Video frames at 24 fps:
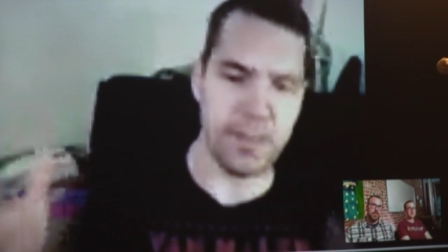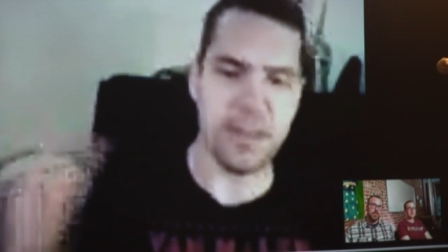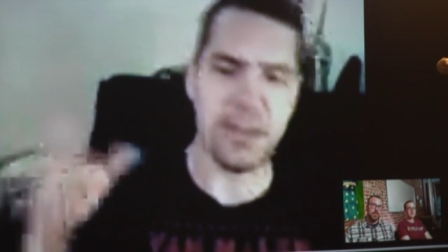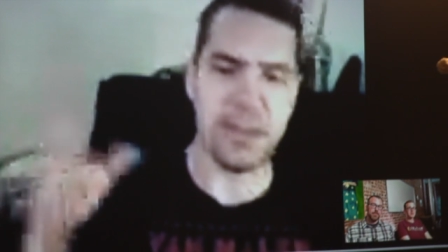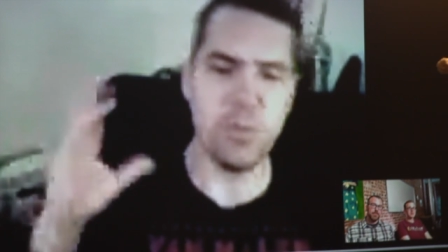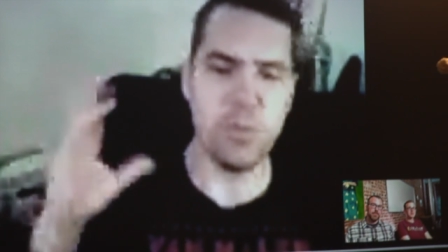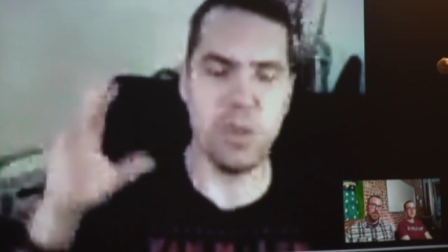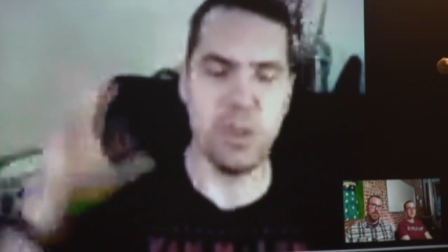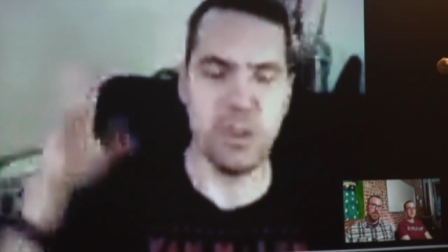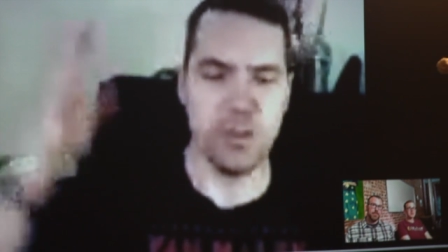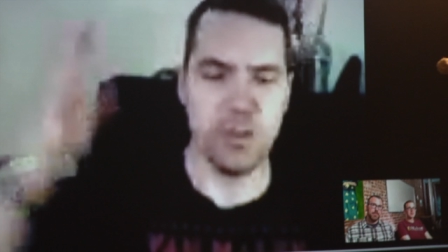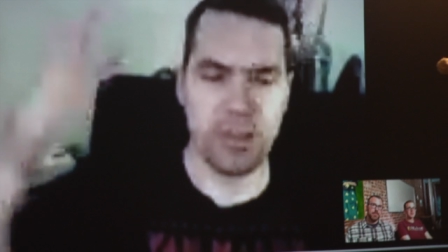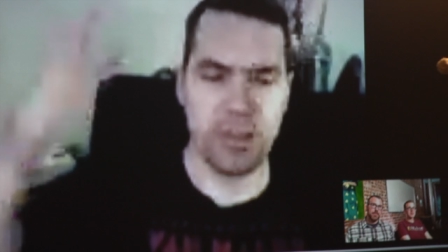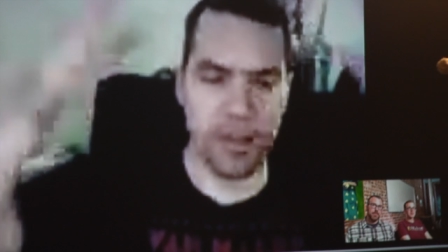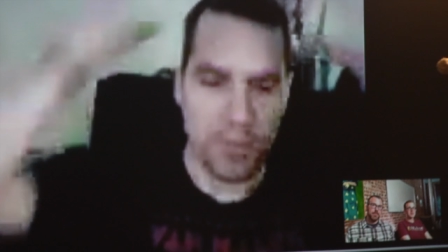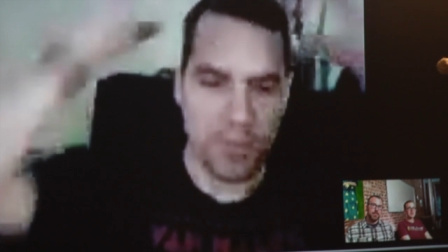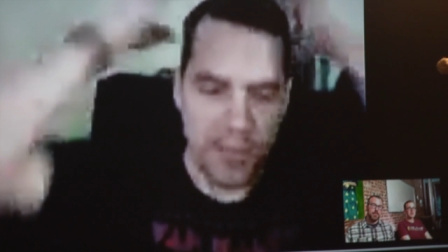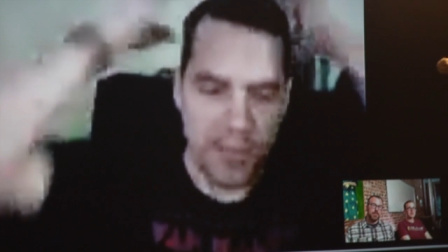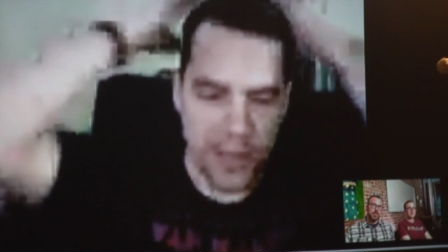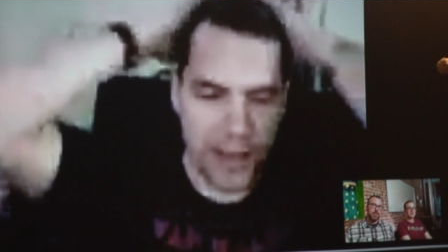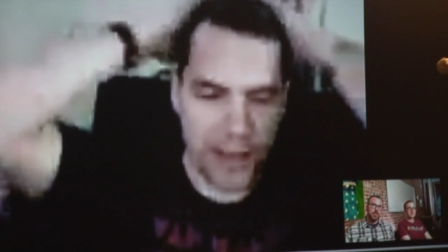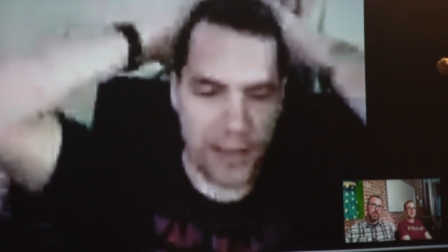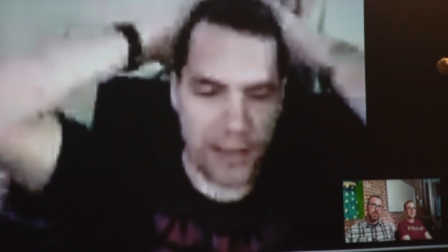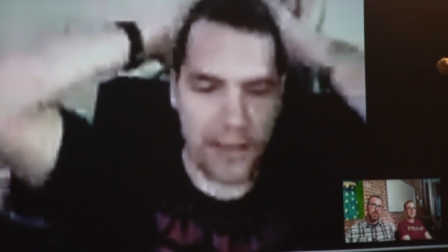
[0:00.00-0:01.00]
you know, we do
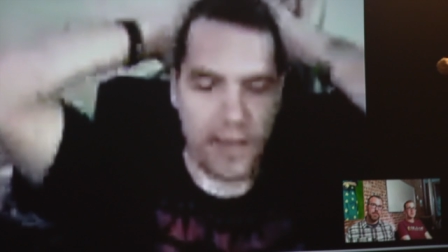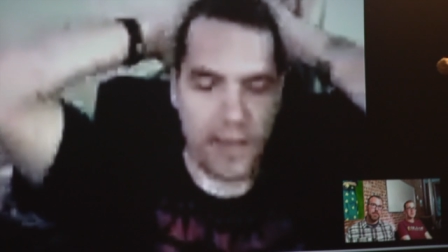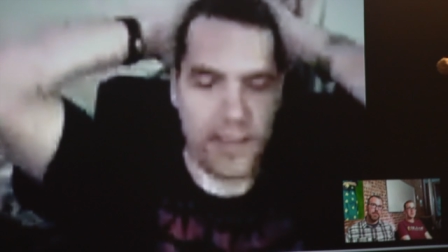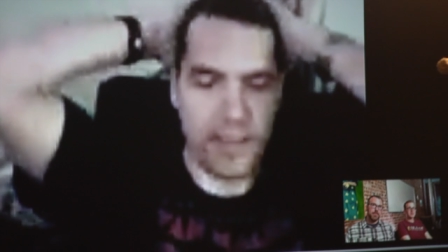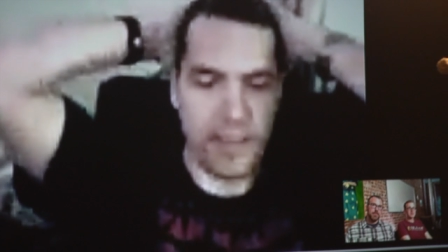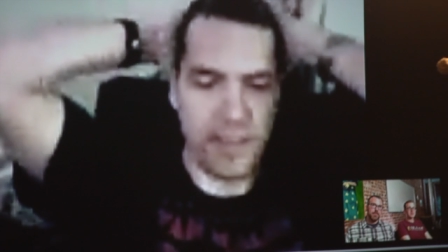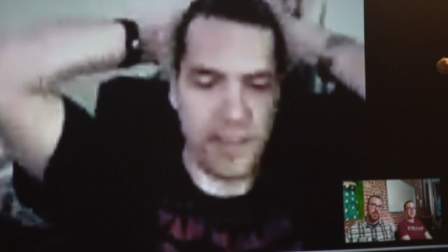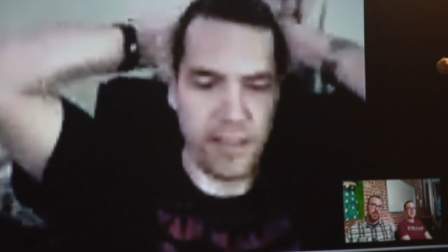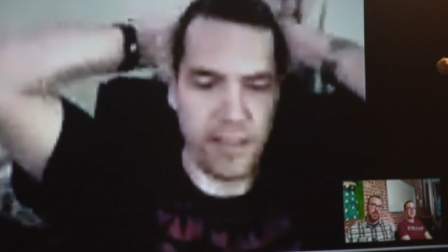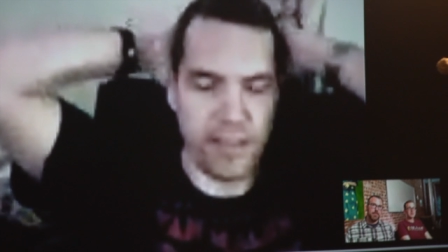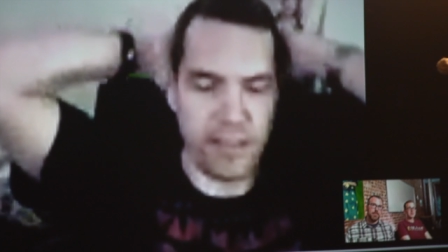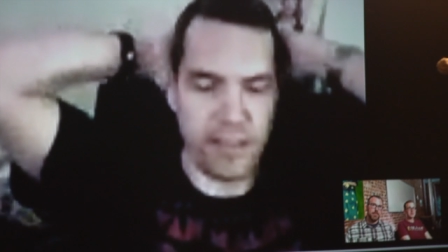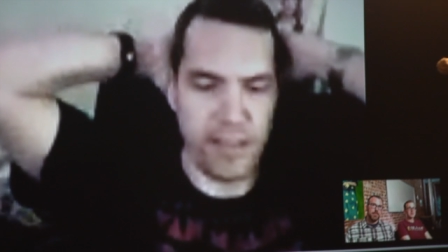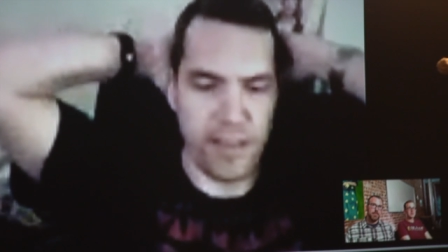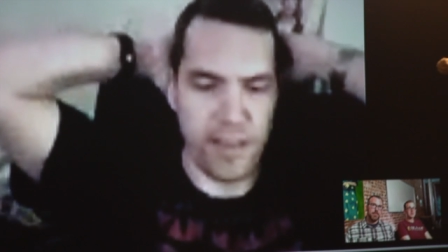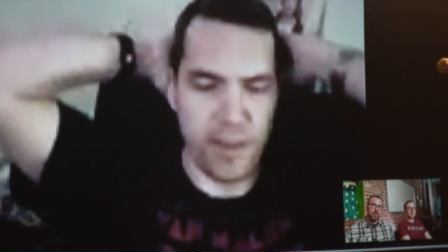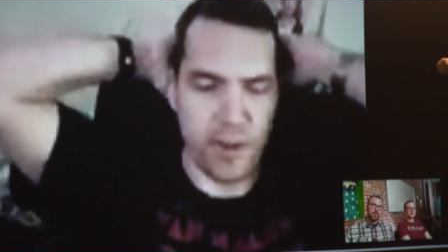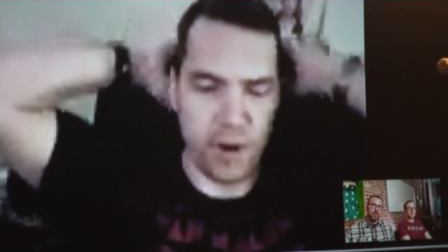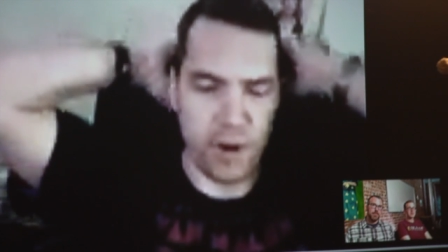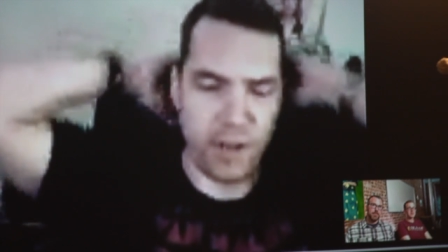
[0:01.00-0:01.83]
something like this in Civ,